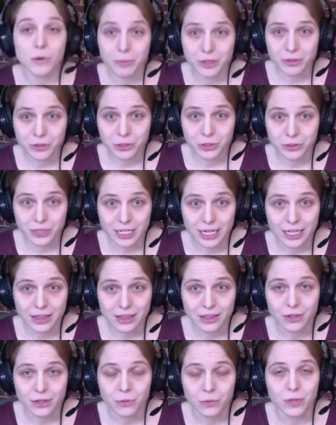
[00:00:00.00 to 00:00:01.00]
Juliet,
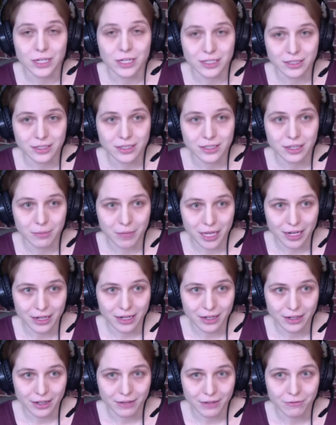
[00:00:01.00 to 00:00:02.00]
there was some
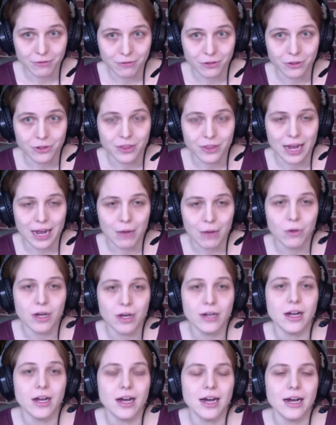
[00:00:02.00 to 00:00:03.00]
editing for that
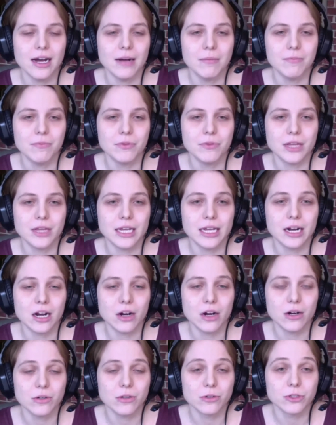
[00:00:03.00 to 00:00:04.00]
one. In
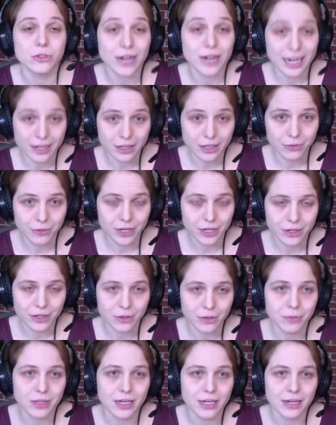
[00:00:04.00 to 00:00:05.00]
our Dracula radio
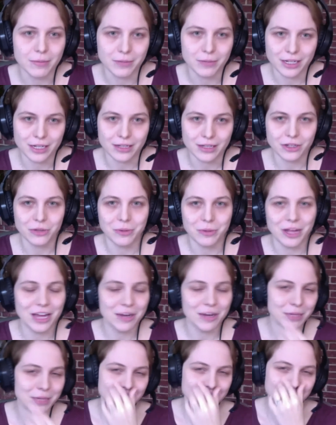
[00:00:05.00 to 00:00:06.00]
play, I'm getting a little bit ahead of
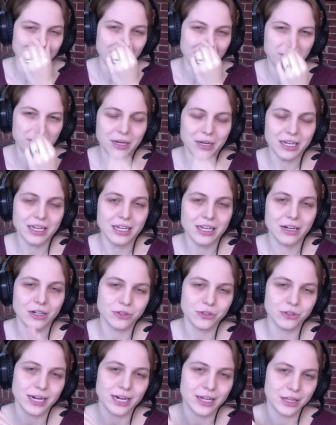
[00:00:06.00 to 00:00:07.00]
myself, but in our
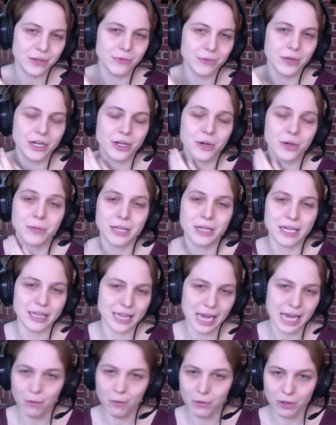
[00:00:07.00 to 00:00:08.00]
Dracula radio play,
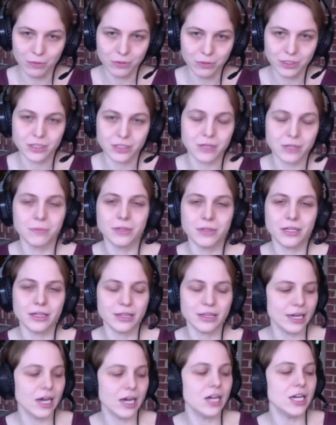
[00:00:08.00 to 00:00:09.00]
that one was
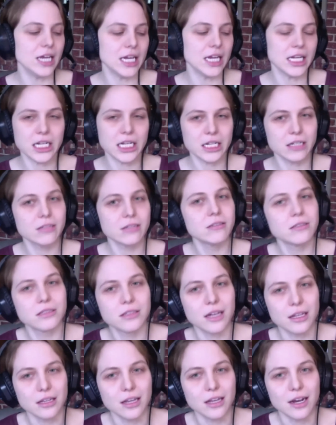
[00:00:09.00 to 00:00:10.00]
completely unedited
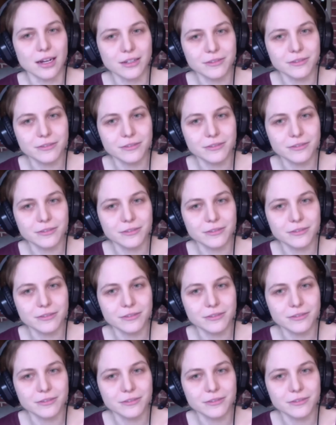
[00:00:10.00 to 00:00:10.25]
and live.